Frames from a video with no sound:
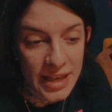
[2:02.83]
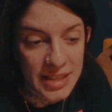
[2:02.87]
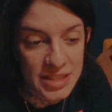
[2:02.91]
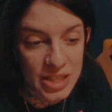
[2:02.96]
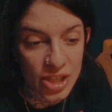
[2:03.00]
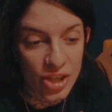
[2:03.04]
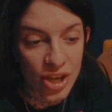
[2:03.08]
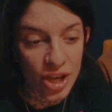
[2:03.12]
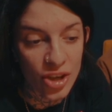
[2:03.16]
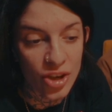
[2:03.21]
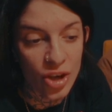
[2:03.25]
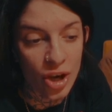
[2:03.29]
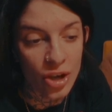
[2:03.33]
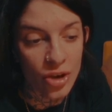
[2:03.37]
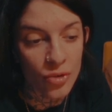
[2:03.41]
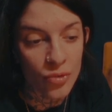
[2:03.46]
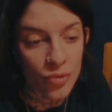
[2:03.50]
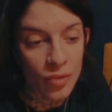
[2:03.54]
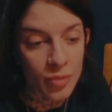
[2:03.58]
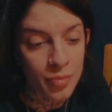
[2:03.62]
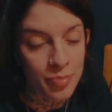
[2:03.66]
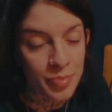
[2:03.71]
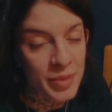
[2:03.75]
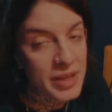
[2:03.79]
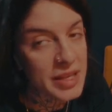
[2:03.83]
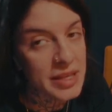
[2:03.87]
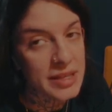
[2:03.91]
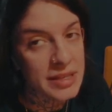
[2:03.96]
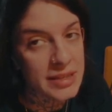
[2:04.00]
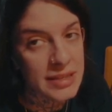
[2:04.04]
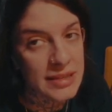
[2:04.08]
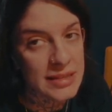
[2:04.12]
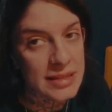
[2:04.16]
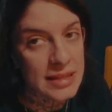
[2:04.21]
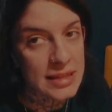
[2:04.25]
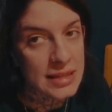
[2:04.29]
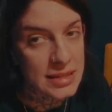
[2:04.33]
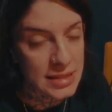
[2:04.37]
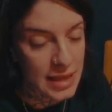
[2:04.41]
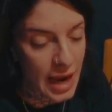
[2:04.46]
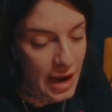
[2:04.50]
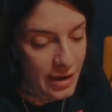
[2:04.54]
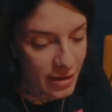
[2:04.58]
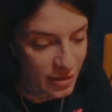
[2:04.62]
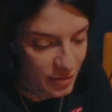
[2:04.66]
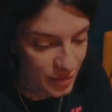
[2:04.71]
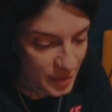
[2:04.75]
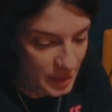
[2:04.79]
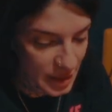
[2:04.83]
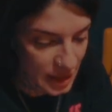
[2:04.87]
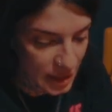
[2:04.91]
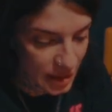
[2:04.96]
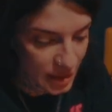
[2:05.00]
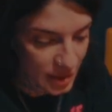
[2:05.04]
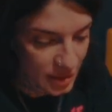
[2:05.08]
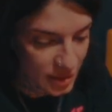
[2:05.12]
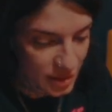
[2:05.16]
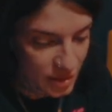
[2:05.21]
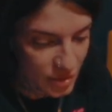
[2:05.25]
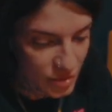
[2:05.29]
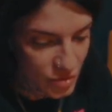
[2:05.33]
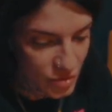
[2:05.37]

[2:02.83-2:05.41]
it's a guttural beast is inside of me,